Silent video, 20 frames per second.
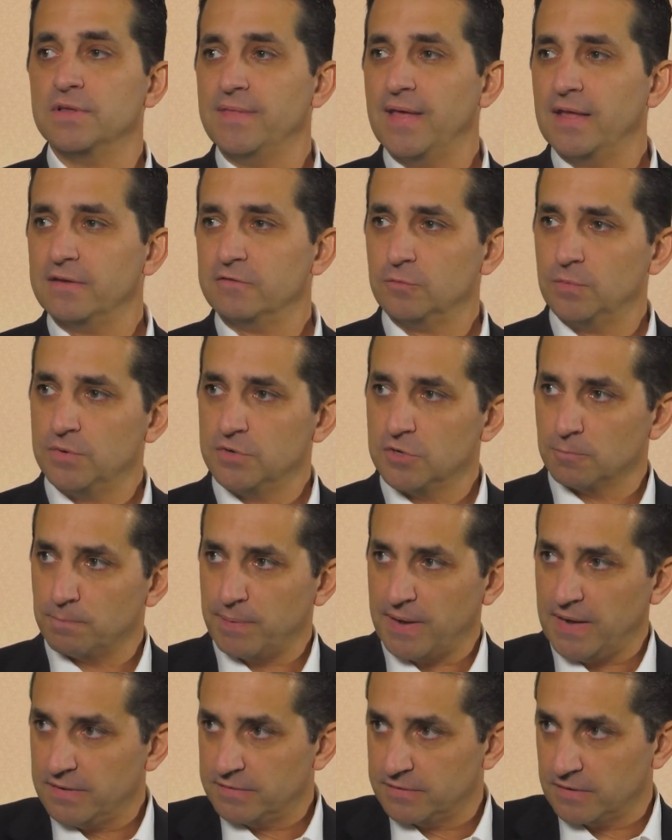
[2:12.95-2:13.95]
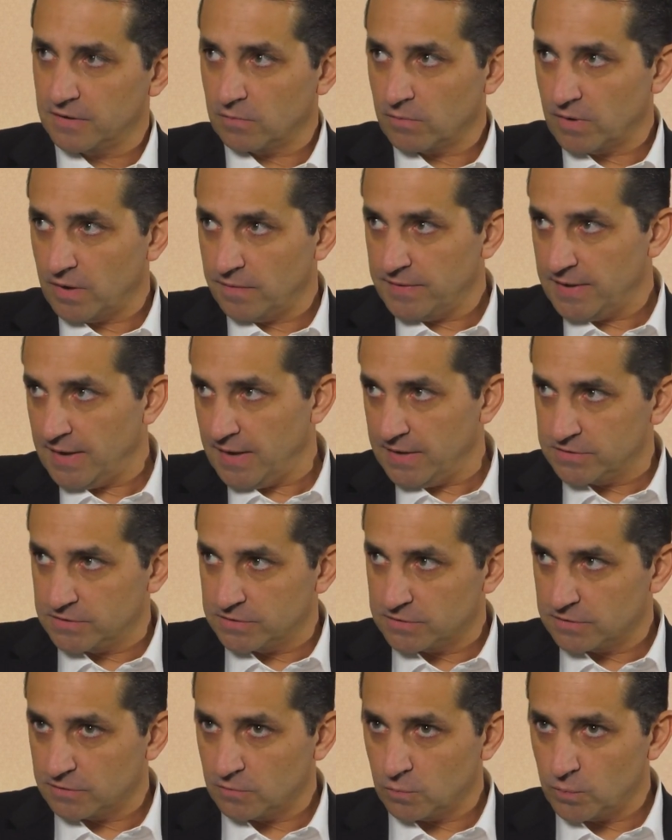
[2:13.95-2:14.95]
and that's when you're painting around the
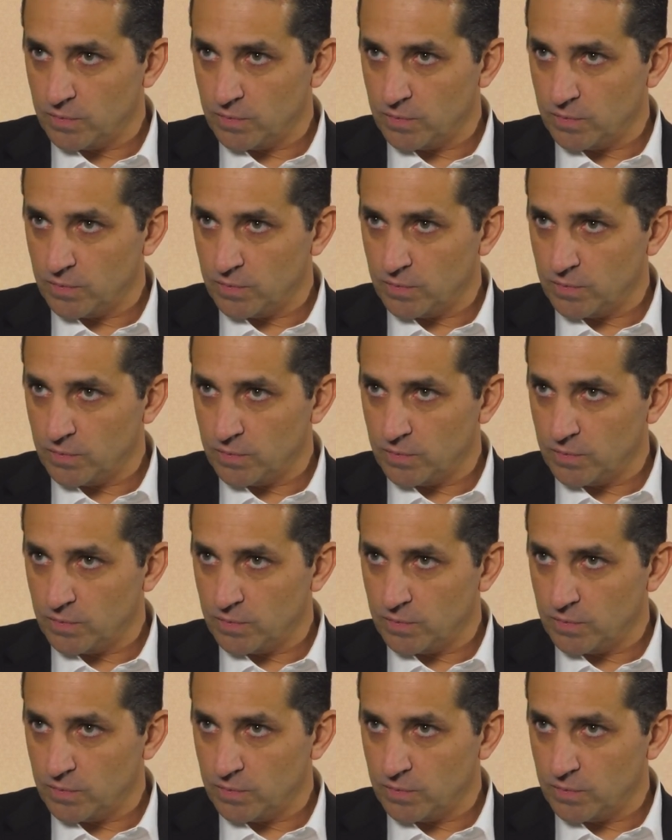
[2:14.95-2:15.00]
edges of the